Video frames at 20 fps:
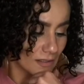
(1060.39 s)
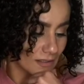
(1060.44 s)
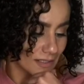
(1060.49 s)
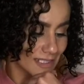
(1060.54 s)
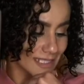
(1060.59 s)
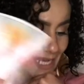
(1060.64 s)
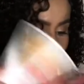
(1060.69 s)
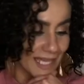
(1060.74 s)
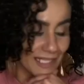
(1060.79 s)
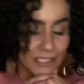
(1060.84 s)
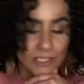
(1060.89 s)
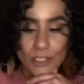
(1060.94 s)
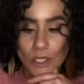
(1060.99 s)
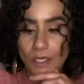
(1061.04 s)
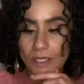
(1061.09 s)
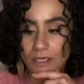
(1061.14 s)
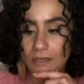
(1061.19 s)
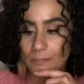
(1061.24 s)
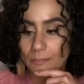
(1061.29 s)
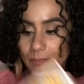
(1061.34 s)
tens are
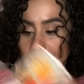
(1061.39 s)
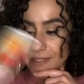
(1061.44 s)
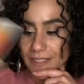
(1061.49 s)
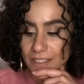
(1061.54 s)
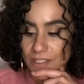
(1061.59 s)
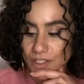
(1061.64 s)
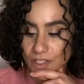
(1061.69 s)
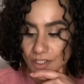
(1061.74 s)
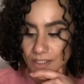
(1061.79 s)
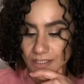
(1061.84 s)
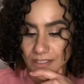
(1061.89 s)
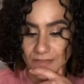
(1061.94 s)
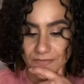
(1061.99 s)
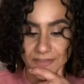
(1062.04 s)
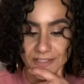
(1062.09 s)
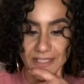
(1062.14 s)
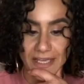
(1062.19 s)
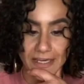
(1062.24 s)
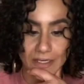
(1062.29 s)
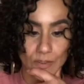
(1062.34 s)
completions of
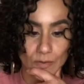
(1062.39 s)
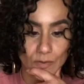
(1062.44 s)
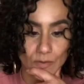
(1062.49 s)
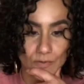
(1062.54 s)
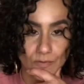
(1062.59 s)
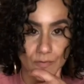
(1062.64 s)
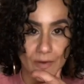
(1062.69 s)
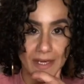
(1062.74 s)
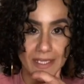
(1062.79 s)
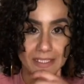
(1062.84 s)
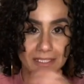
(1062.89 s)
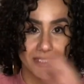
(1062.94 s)
cycles, right?